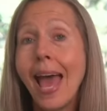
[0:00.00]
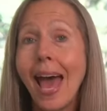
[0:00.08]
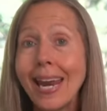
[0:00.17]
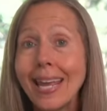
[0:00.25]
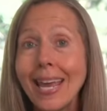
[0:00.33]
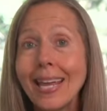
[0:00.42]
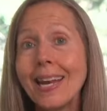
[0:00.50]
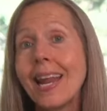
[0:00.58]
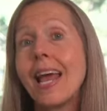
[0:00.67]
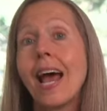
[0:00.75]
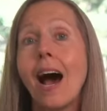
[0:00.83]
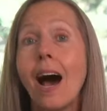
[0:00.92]
And again,
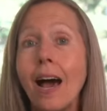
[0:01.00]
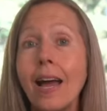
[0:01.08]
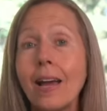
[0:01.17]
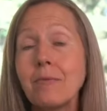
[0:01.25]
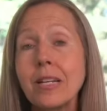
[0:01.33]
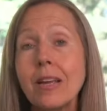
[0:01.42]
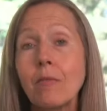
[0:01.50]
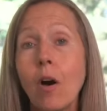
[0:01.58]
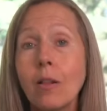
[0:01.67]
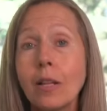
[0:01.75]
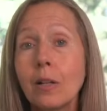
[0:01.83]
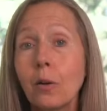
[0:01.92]
I have to give
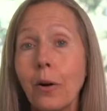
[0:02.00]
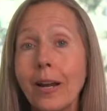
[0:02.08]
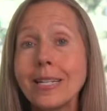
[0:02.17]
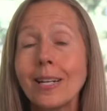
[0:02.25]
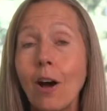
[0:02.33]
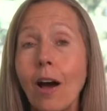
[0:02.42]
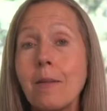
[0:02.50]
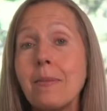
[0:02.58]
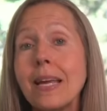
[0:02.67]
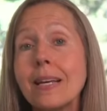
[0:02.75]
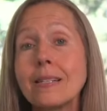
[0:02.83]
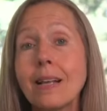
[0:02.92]
all the glory to God
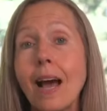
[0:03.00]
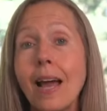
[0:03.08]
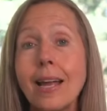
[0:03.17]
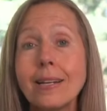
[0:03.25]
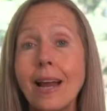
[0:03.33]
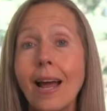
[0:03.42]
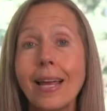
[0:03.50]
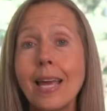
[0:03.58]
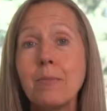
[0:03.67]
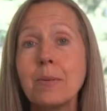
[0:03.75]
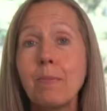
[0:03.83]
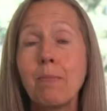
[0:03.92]
because I
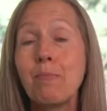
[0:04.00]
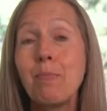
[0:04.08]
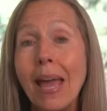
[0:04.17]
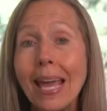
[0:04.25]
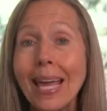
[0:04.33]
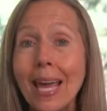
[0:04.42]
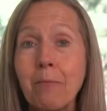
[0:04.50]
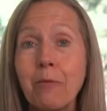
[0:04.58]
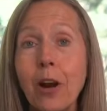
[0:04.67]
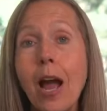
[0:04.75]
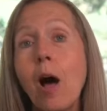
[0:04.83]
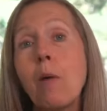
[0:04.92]
keep begging him
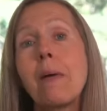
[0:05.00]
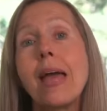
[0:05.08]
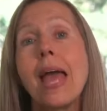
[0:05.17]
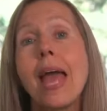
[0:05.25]
for help,